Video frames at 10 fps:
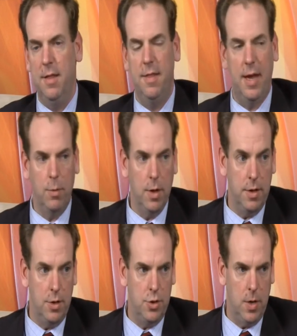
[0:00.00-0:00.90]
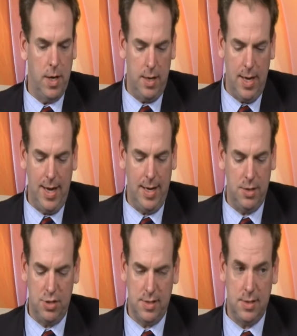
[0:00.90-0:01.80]
they really enjoy it,
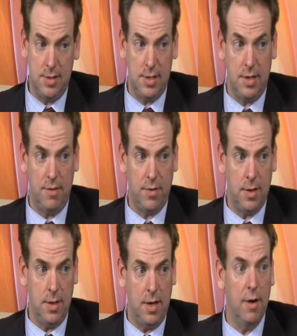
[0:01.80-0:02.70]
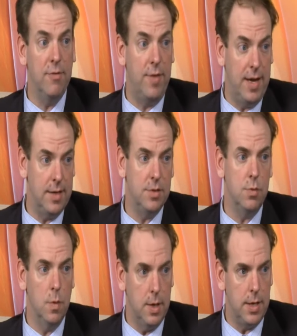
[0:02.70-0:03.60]
and just as significantly, our
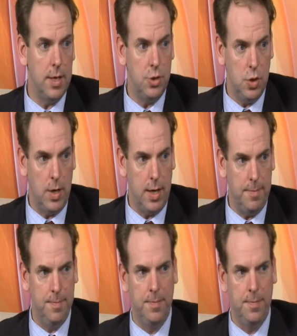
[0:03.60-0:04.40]
fans really enjoy it.